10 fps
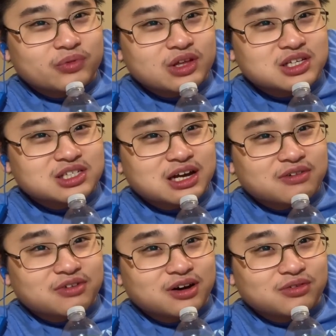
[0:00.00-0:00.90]
This guy
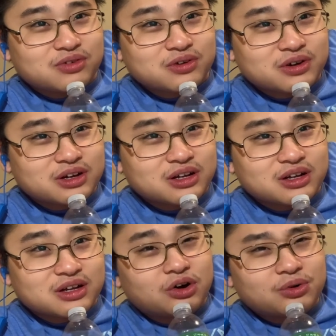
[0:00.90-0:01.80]
fell for it.
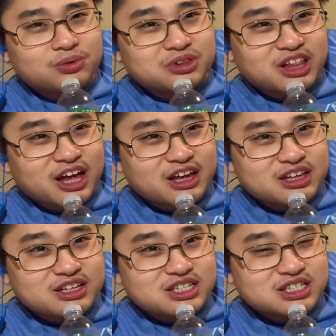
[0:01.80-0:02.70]
Oh, that
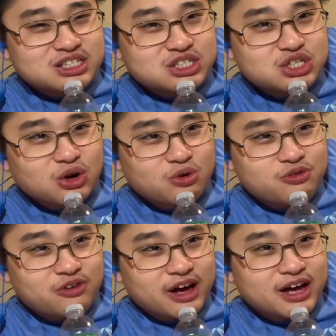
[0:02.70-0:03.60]
is so
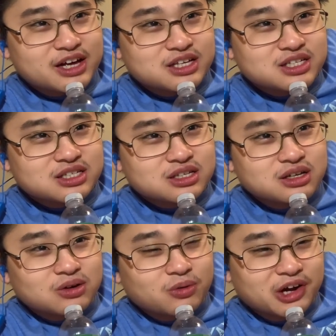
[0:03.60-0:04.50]
fast.
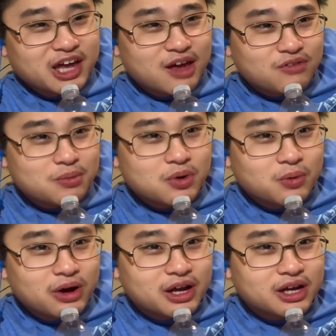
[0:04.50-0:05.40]
What gave him
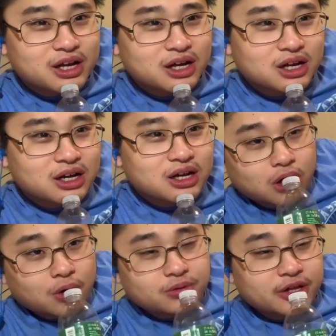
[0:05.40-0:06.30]
away?
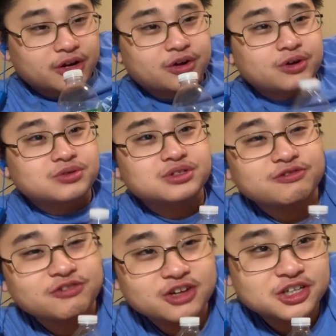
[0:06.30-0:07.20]
Oh, there goes the
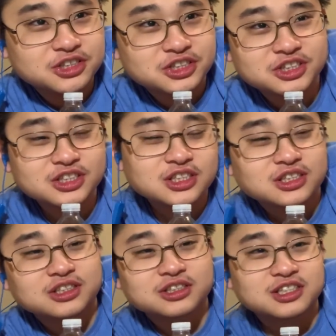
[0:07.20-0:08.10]
fish.
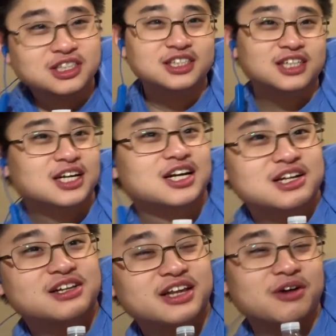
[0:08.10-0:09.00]

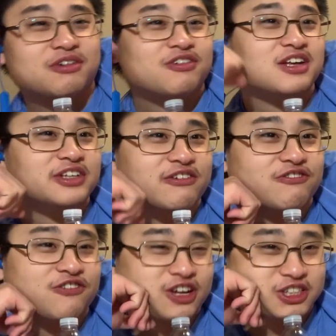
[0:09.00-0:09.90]
Now we're facing a
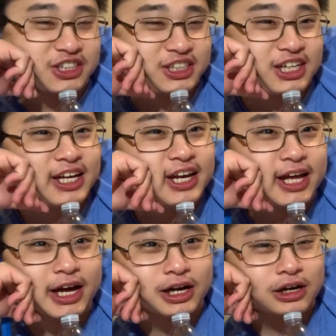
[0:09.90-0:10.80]
fish stand
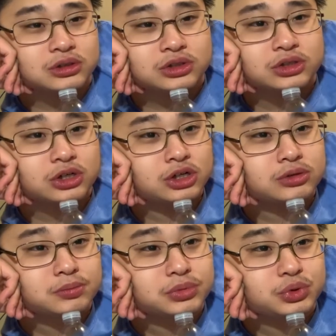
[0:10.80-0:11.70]
now. Dark
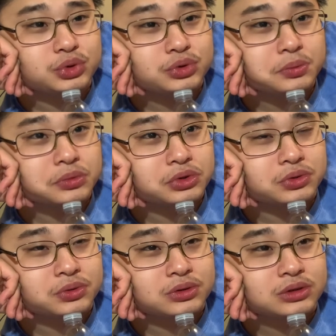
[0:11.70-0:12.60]
blue moon.